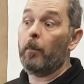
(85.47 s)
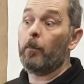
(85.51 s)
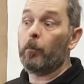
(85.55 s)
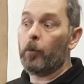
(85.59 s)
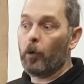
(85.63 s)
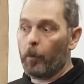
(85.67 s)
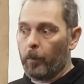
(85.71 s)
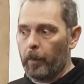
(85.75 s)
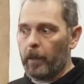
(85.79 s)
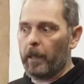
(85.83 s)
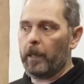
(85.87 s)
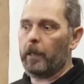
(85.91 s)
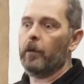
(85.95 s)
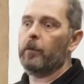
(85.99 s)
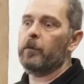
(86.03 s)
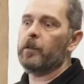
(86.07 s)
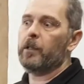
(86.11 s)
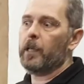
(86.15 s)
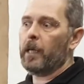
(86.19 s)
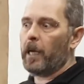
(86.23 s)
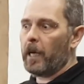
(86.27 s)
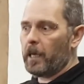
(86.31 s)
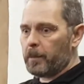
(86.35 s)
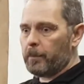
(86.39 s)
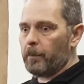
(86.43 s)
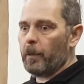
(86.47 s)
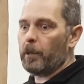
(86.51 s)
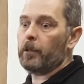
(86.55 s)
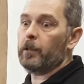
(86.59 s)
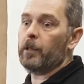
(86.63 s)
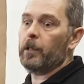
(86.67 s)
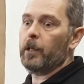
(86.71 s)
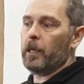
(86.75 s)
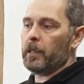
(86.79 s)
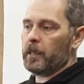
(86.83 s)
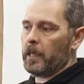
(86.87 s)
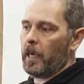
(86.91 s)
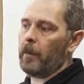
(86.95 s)
properly. Obviously get as much
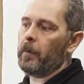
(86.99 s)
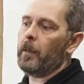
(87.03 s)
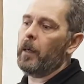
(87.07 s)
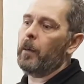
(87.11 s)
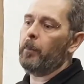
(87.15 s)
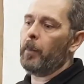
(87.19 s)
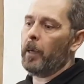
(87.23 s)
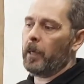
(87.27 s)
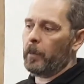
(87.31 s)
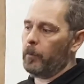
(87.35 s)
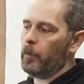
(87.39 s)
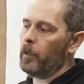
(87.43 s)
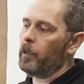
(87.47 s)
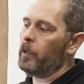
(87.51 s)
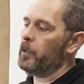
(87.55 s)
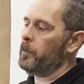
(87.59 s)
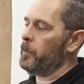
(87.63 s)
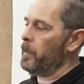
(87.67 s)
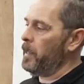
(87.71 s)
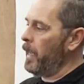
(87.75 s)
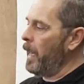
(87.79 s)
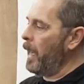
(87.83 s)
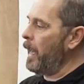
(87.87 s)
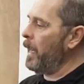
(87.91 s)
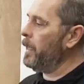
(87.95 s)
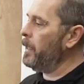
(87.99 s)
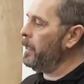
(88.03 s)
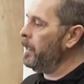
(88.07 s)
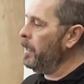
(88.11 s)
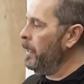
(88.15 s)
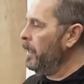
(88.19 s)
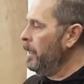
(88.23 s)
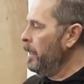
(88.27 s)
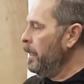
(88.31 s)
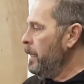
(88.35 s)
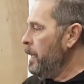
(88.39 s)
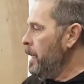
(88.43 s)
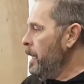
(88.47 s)
dirt out of that paintwork as we can.
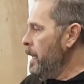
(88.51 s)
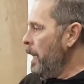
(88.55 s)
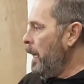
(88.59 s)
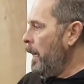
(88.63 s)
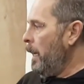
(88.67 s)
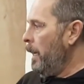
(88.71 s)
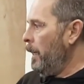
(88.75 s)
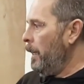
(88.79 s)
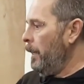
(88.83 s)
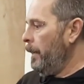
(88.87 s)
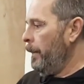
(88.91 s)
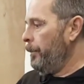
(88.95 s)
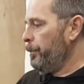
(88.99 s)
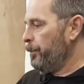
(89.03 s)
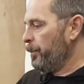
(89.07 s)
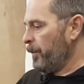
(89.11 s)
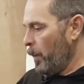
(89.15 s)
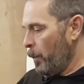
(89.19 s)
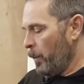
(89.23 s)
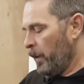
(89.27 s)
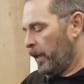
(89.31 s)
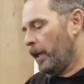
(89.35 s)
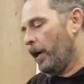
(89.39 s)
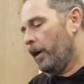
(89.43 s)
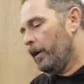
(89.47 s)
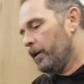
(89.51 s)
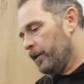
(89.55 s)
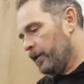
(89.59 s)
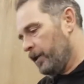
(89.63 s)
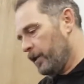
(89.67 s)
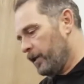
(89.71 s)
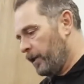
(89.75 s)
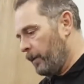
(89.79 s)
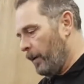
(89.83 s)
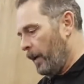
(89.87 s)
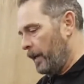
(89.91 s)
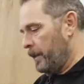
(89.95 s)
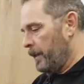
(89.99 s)
We can't just
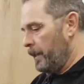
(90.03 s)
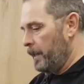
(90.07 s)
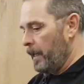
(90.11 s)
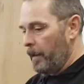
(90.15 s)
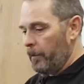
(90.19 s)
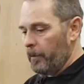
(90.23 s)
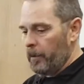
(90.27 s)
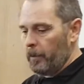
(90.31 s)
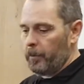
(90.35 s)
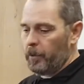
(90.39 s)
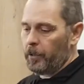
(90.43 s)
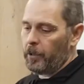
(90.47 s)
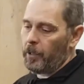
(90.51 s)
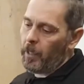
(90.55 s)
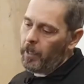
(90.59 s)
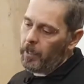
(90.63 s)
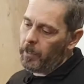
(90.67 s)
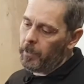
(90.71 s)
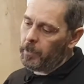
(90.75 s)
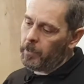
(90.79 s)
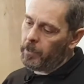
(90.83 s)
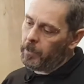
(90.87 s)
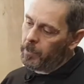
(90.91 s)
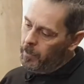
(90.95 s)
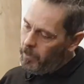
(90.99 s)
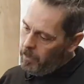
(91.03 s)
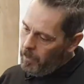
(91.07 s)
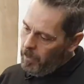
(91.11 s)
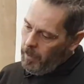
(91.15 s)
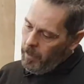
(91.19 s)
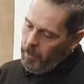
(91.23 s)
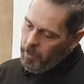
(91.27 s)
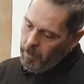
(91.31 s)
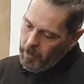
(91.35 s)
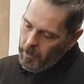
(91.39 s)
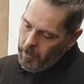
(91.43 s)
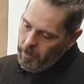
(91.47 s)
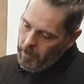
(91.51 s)
go at it now with the machines.
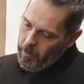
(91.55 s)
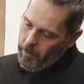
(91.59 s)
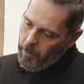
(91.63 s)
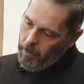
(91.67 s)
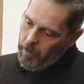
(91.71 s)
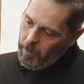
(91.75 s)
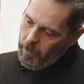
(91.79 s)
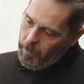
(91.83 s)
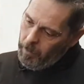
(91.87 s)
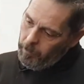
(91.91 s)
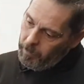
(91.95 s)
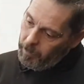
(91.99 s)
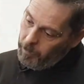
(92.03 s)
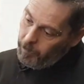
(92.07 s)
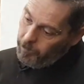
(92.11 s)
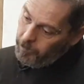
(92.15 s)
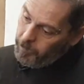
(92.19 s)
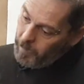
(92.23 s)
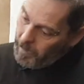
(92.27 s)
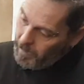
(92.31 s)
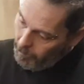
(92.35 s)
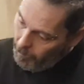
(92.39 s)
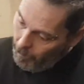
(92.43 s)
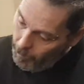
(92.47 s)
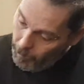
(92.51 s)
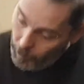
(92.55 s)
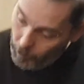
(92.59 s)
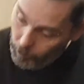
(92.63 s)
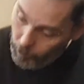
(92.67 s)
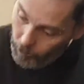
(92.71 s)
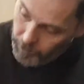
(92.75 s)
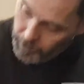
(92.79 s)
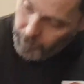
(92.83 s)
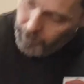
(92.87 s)
We can feel it when we're washing